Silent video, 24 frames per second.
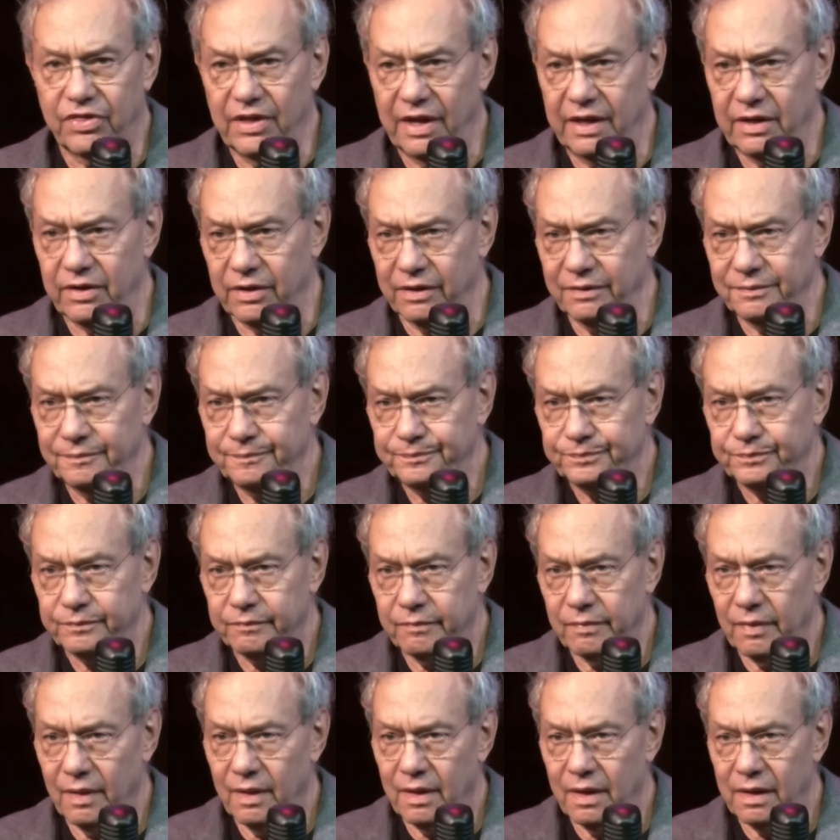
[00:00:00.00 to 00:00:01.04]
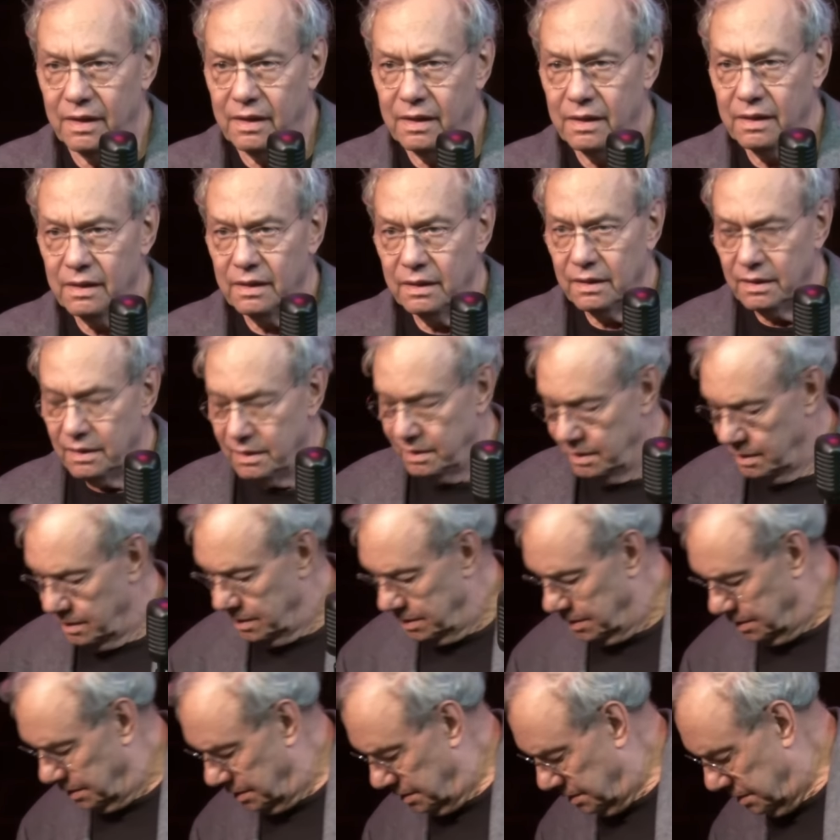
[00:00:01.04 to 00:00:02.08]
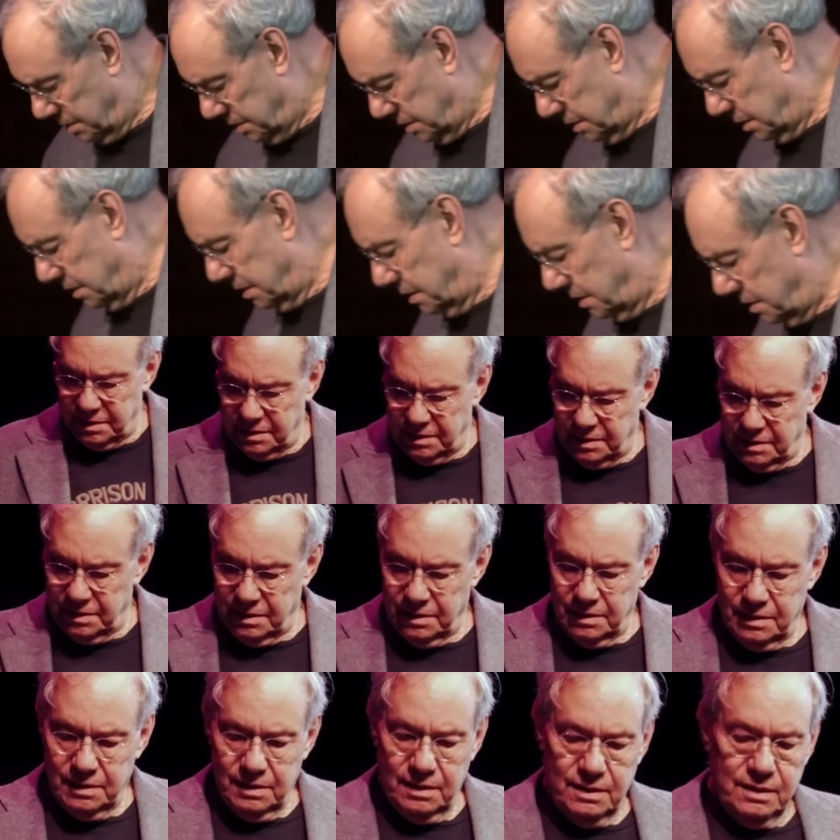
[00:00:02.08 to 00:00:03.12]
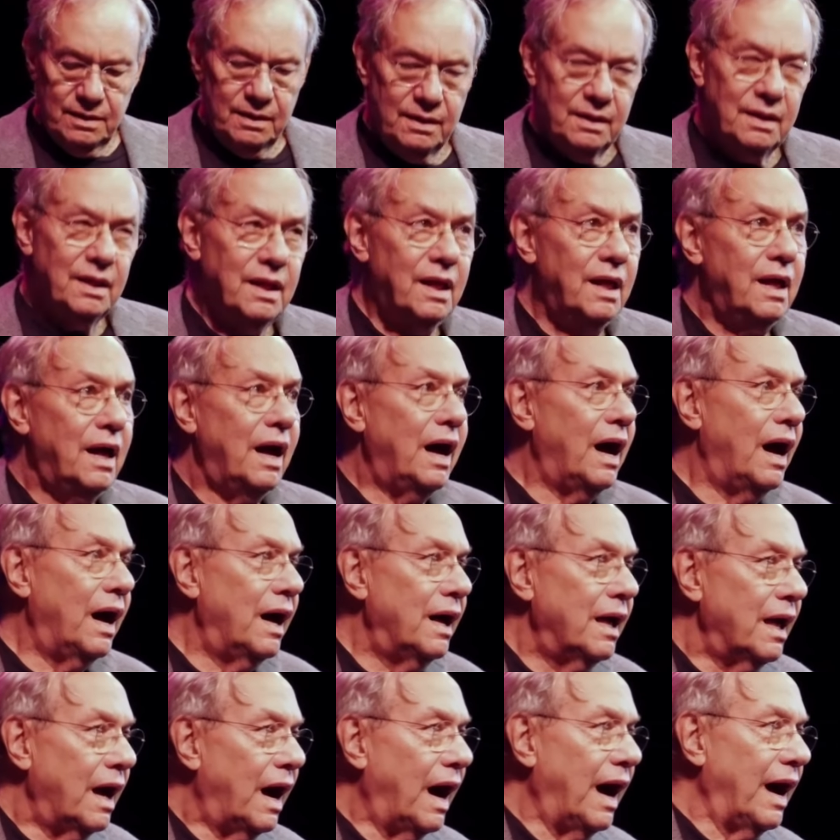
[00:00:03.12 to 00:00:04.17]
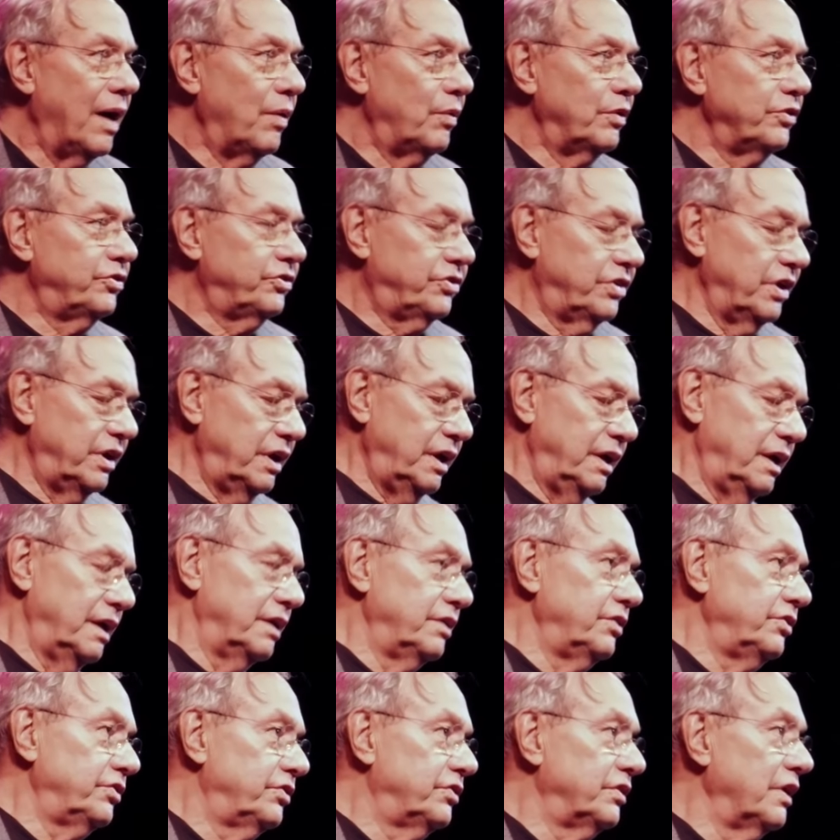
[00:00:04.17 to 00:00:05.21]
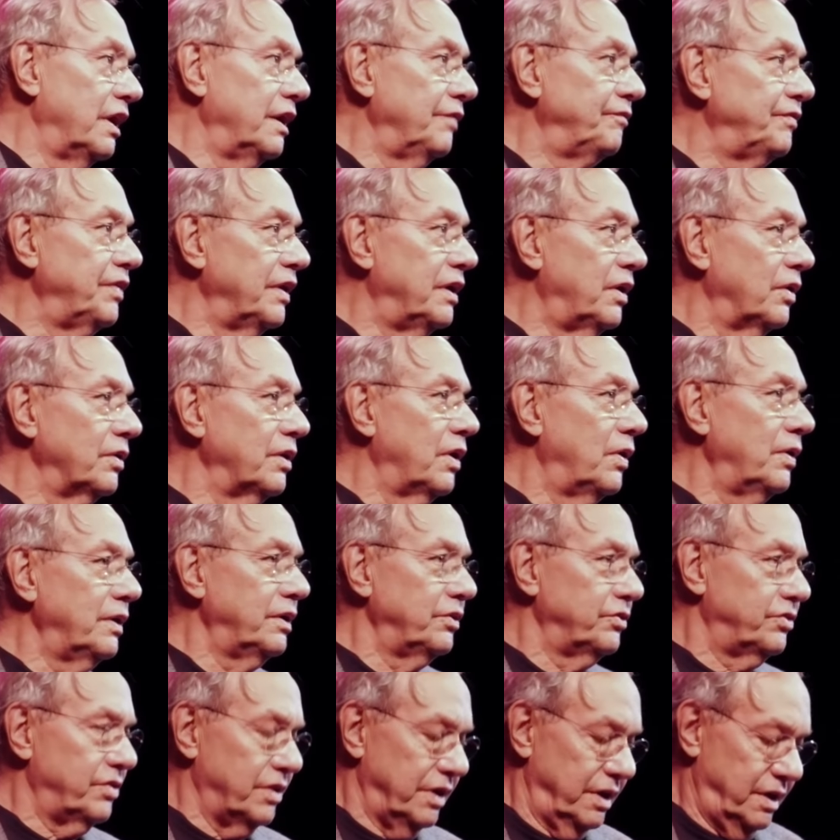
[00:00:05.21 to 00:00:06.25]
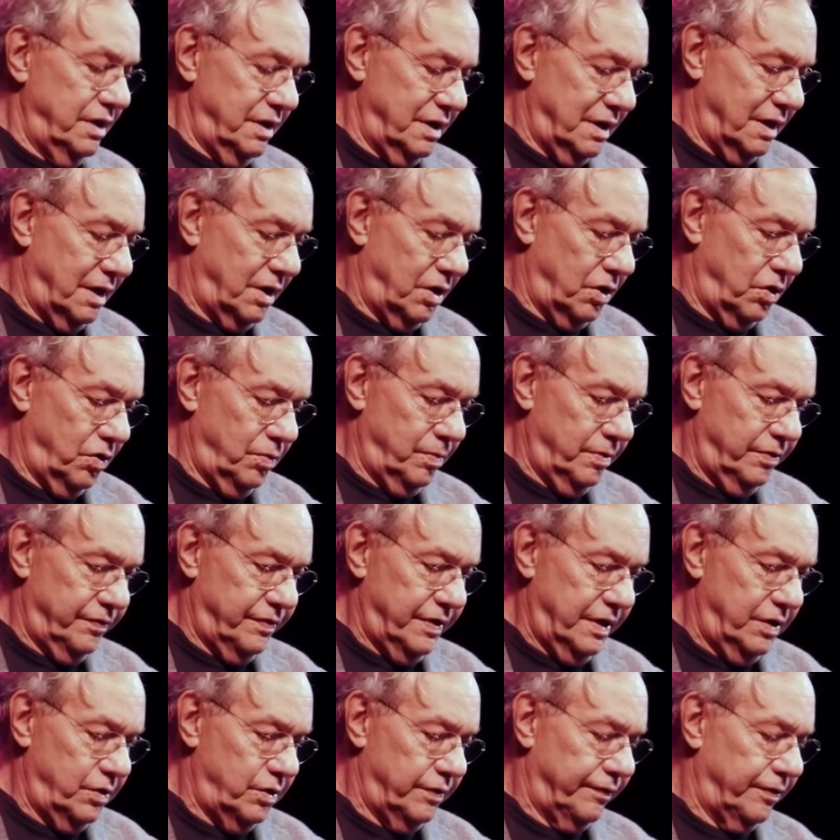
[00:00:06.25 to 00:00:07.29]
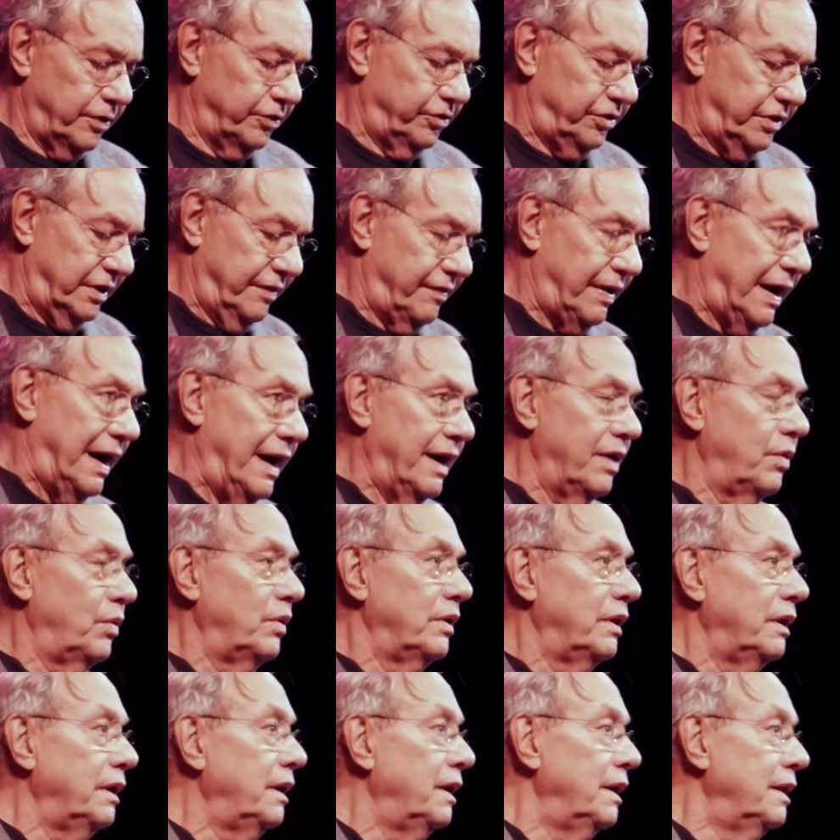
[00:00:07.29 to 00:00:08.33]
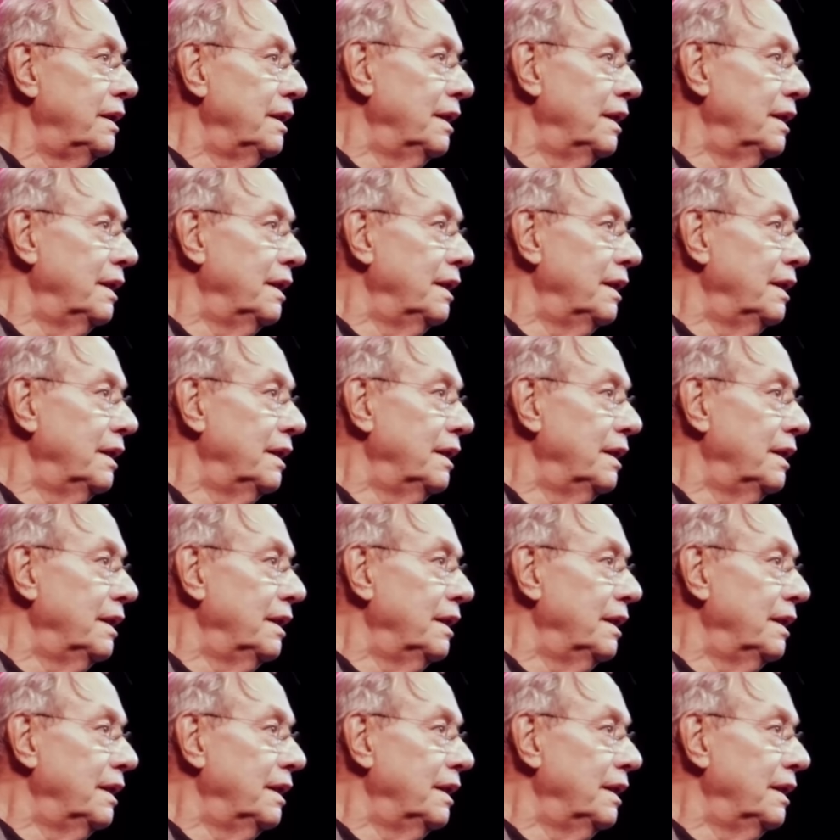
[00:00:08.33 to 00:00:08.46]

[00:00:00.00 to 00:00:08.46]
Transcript: Theater. Iowa City is, if you don't know it, is the home of the University of Iowa,